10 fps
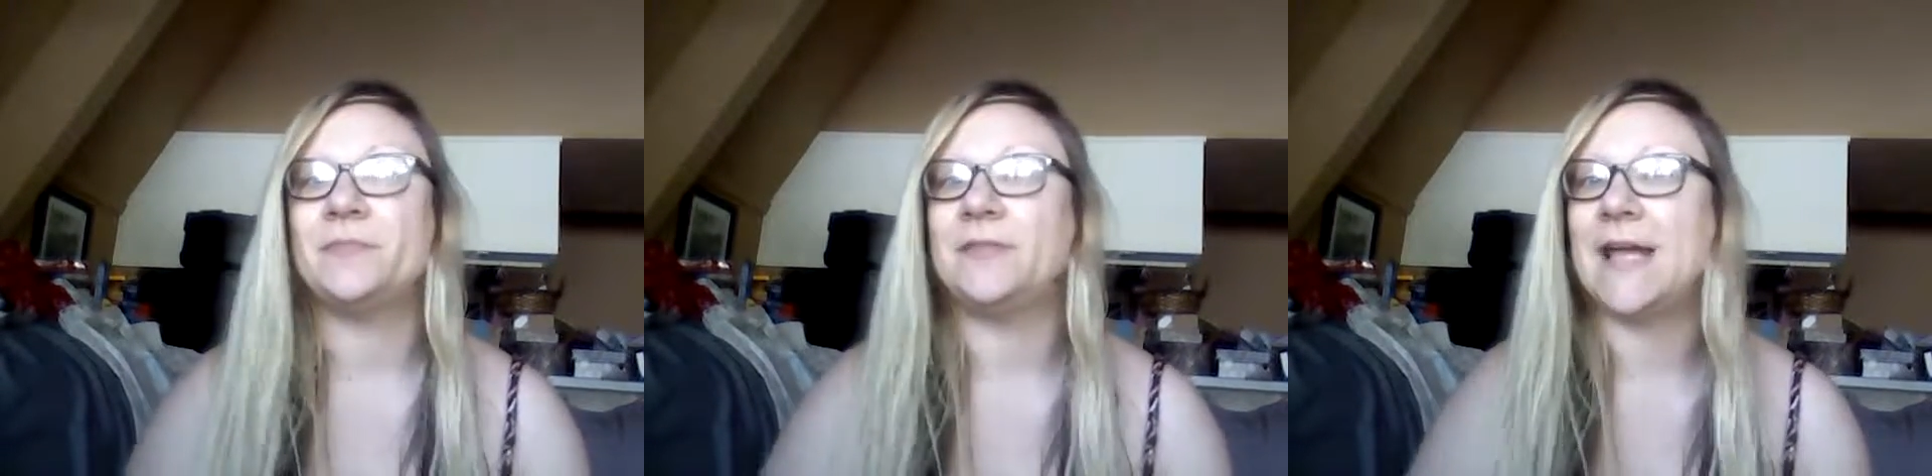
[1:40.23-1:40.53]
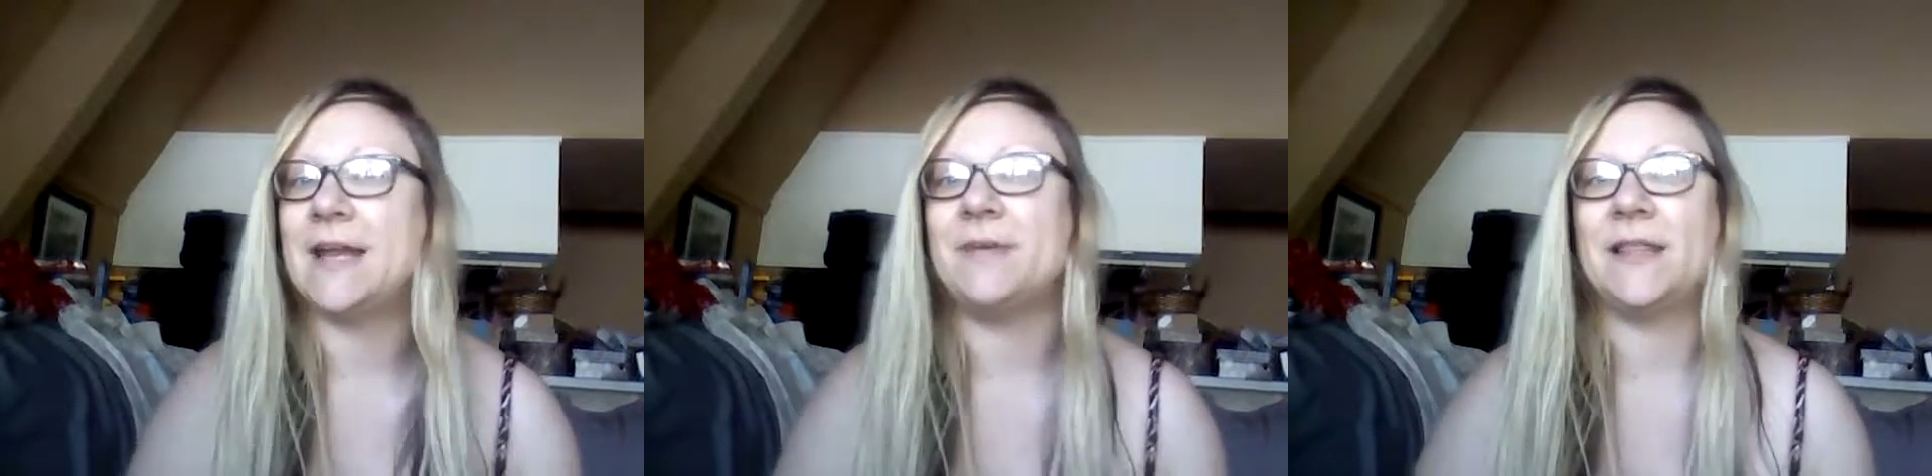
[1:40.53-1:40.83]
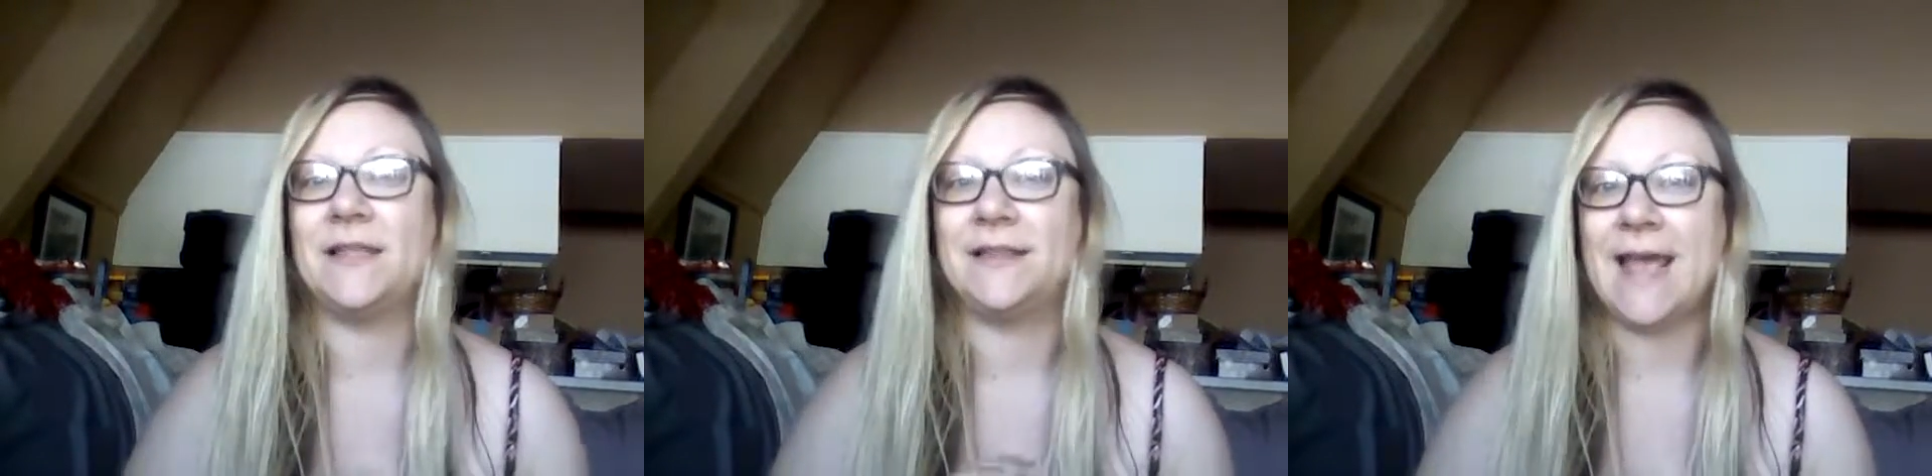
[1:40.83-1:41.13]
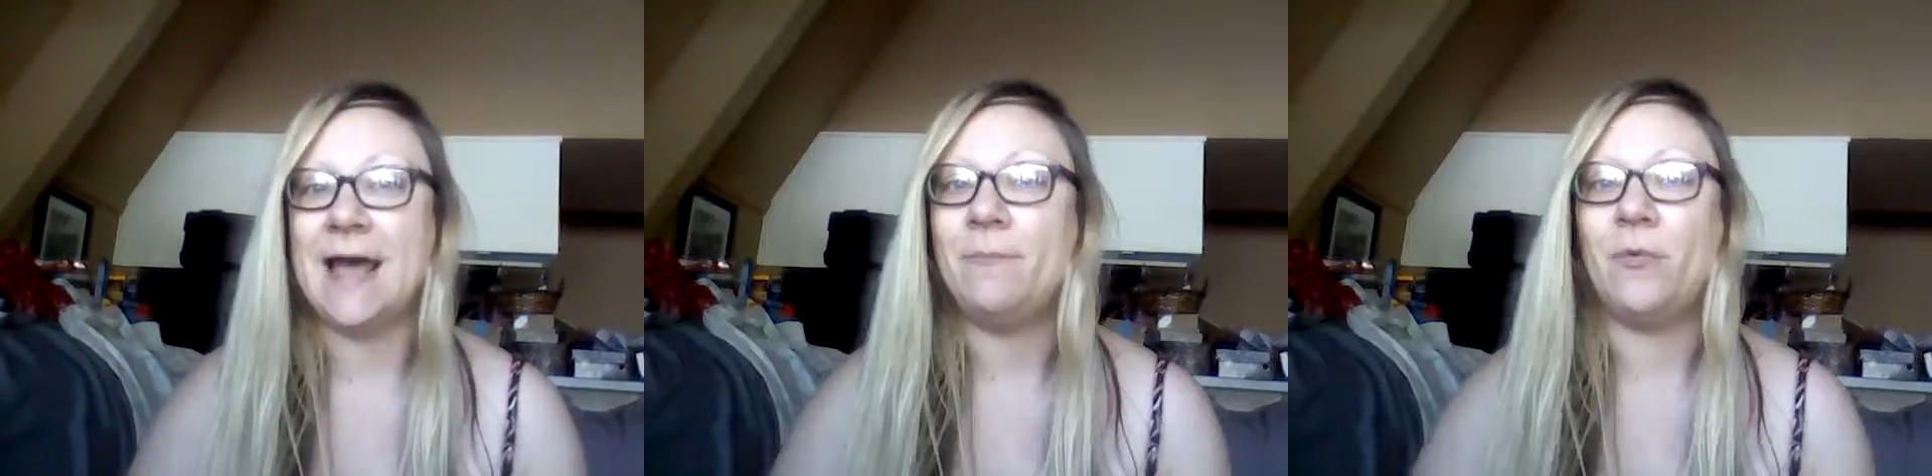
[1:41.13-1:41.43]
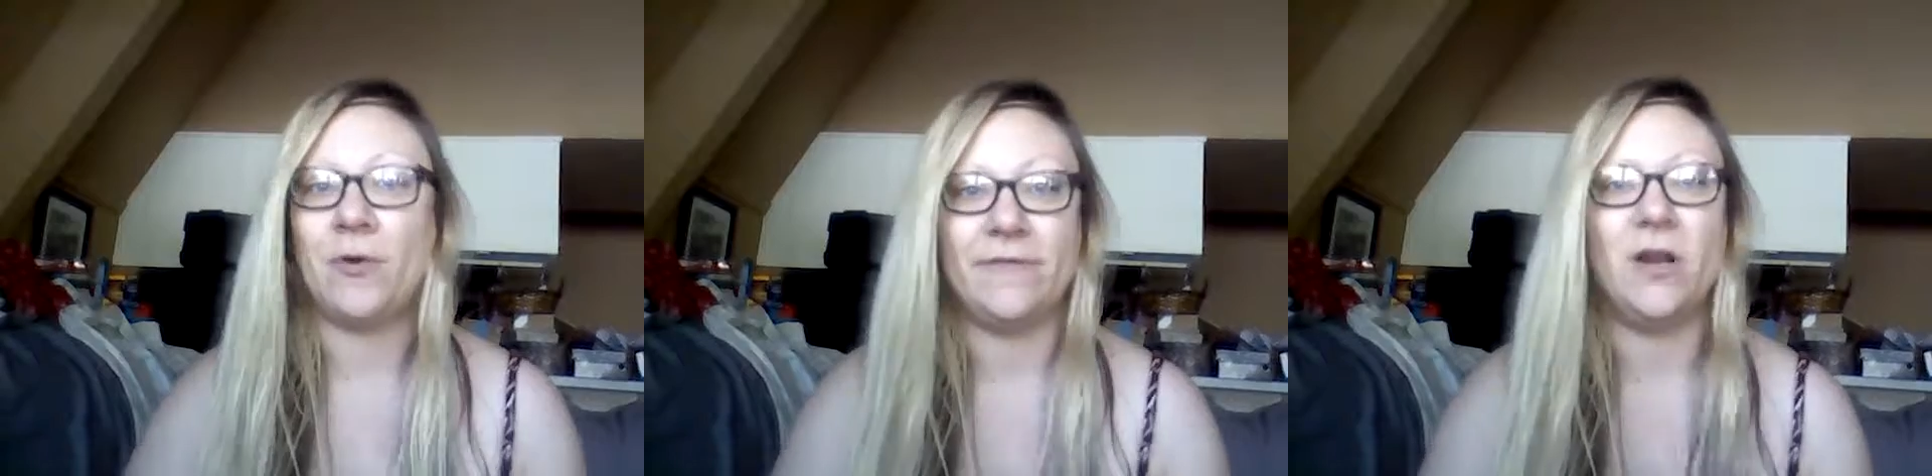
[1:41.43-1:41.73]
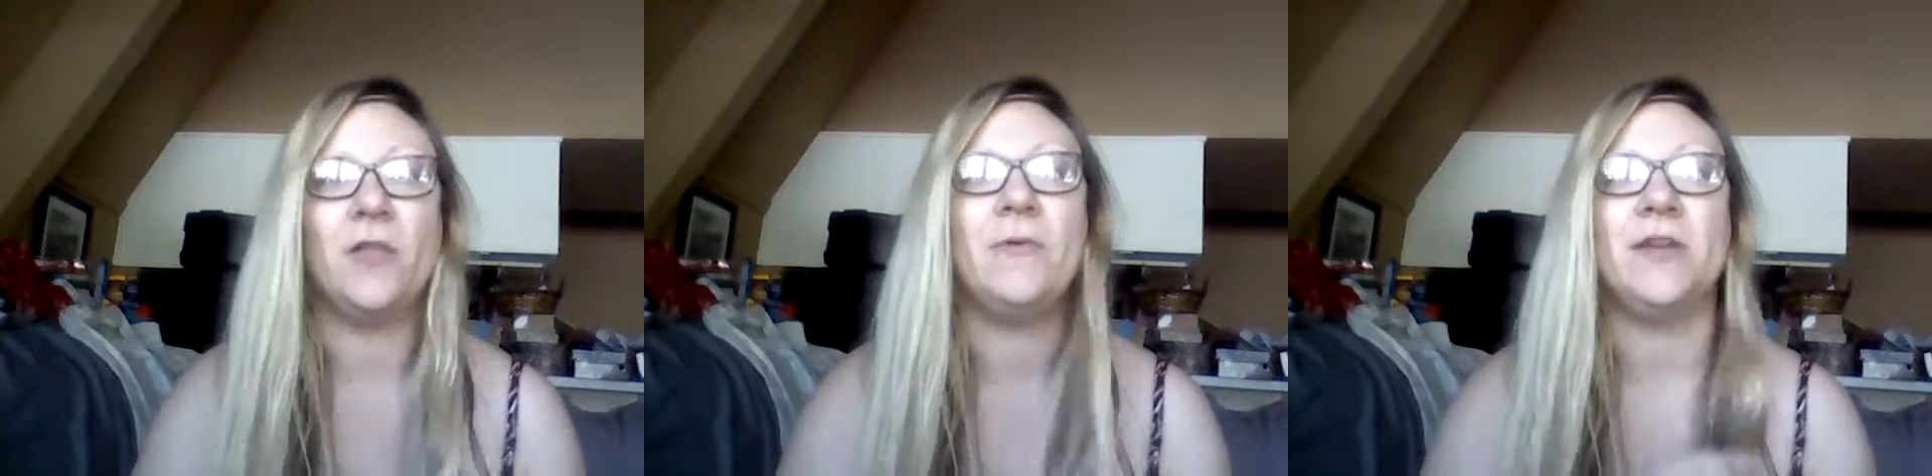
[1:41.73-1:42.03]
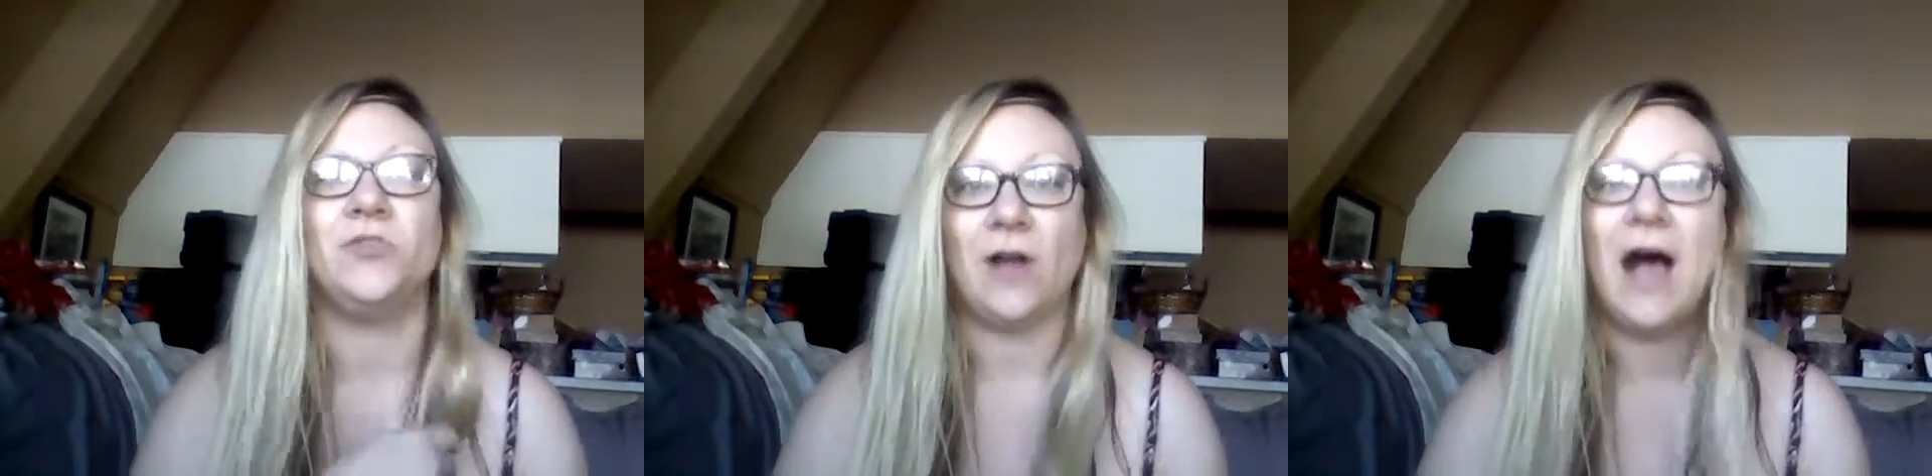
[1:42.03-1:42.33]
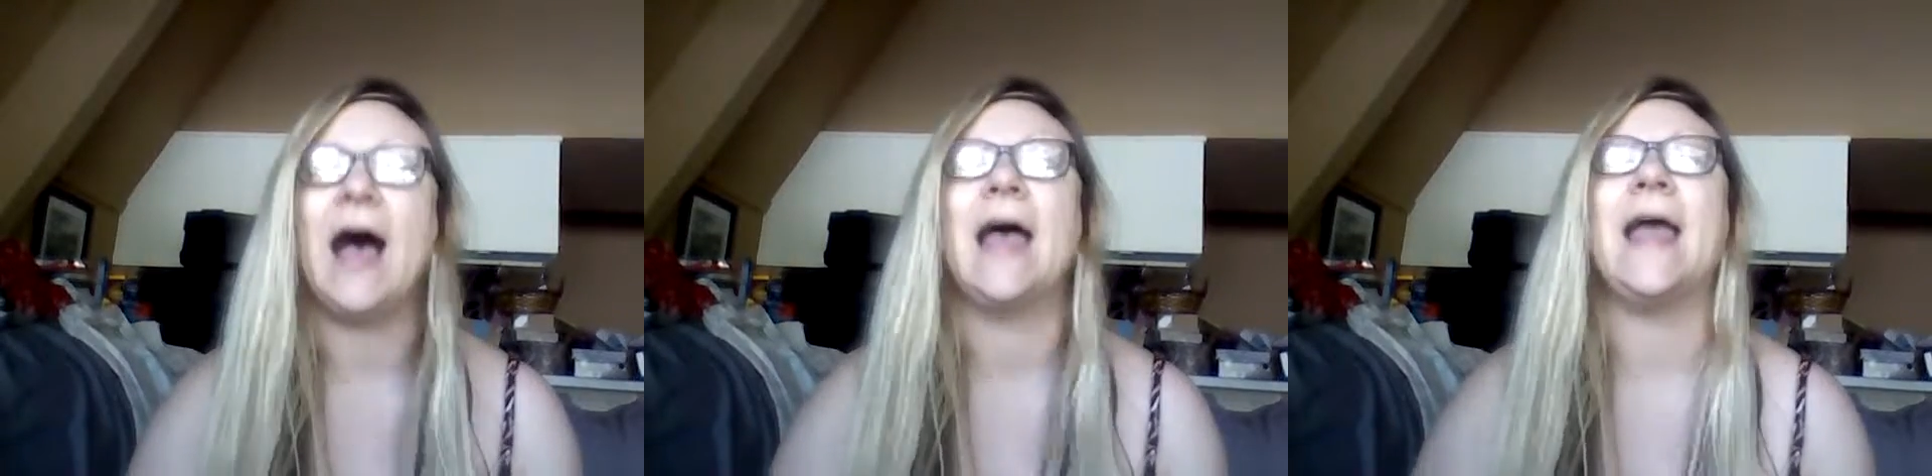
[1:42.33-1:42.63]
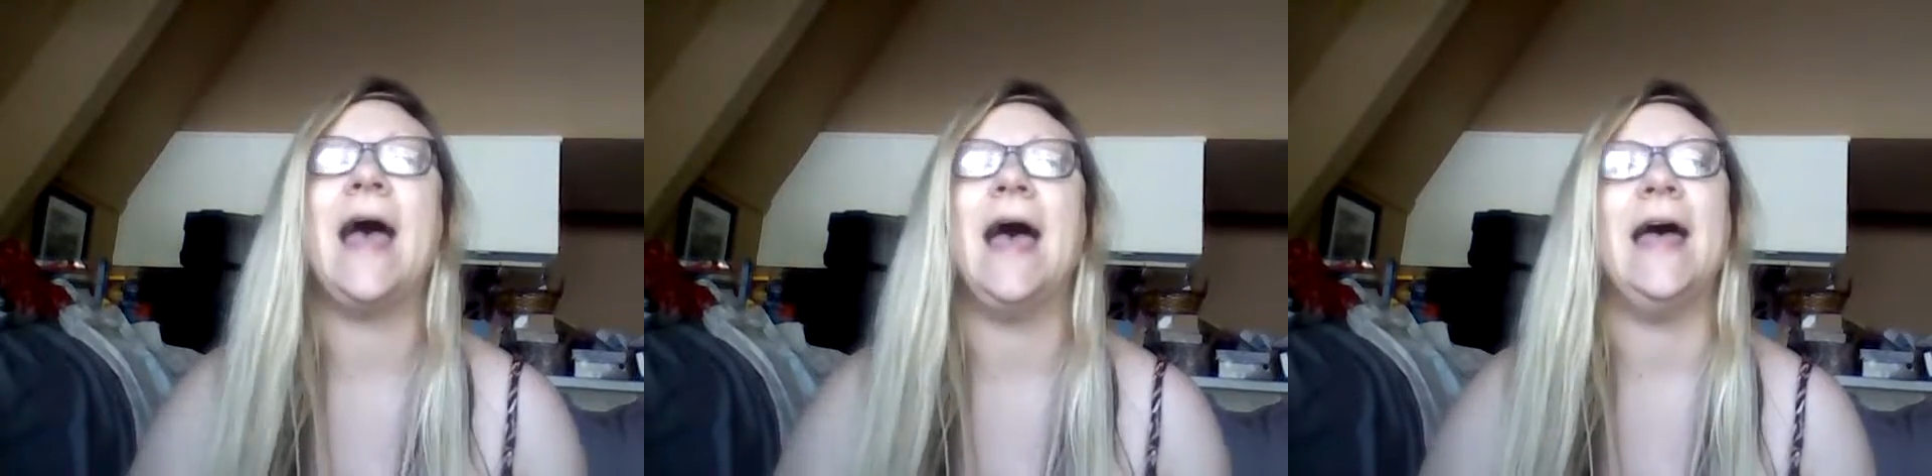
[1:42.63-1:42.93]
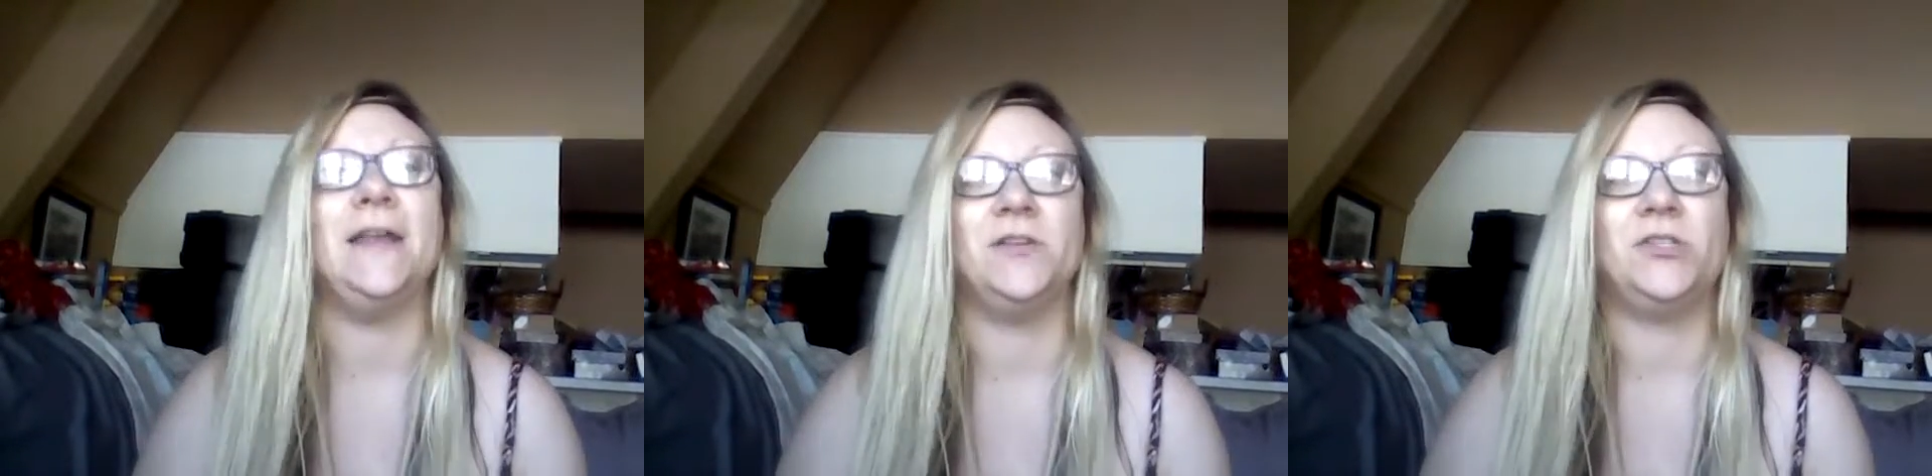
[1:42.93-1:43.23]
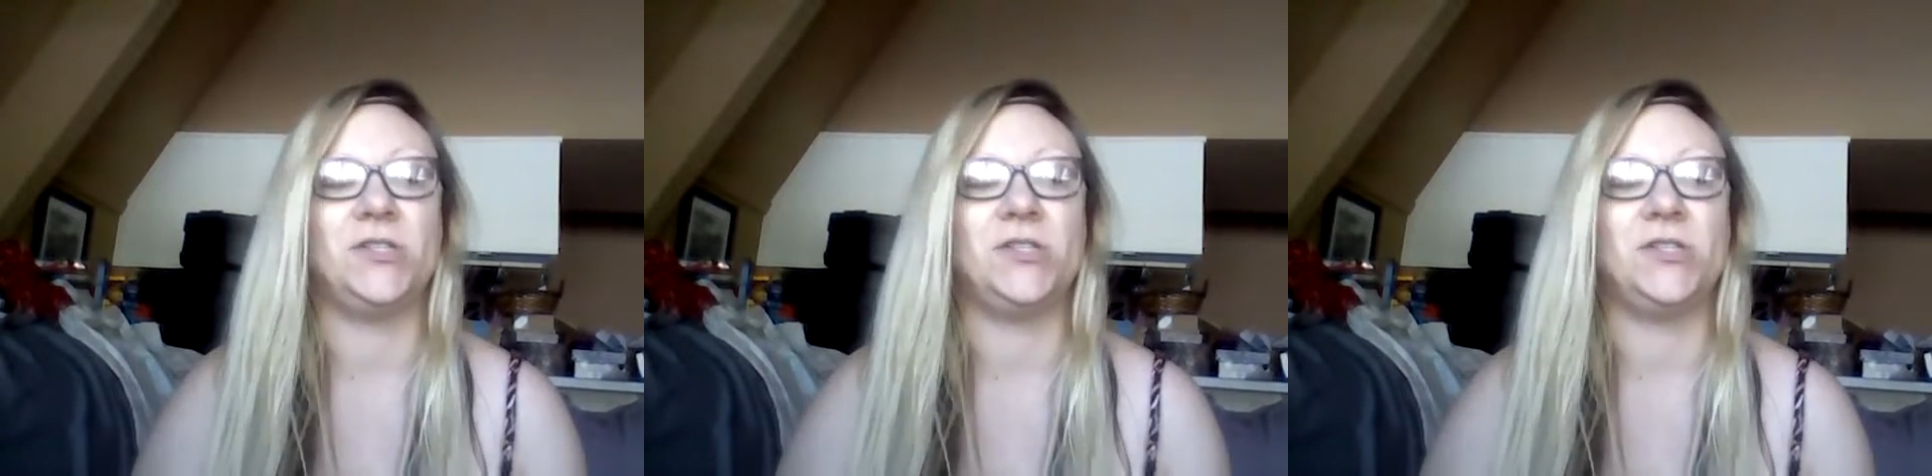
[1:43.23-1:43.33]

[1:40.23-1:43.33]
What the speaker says: let it be a little damp or even all the way dry and